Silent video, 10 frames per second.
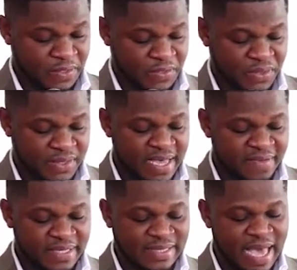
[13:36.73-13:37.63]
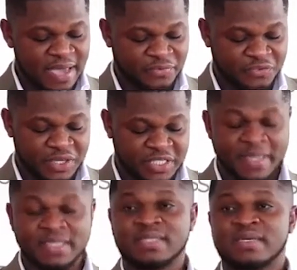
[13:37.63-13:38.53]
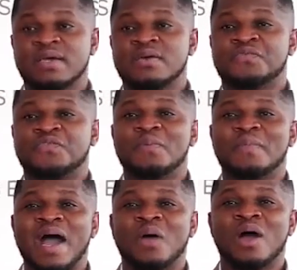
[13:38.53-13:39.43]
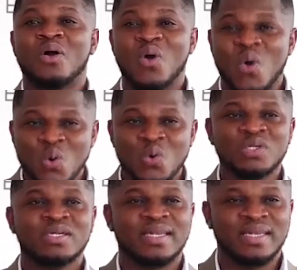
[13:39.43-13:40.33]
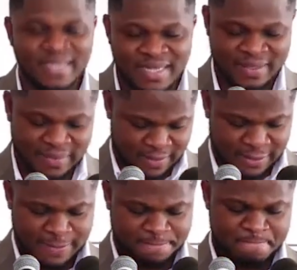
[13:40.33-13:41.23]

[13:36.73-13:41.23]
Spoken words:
to deserve this kind of treatment from our own leaders?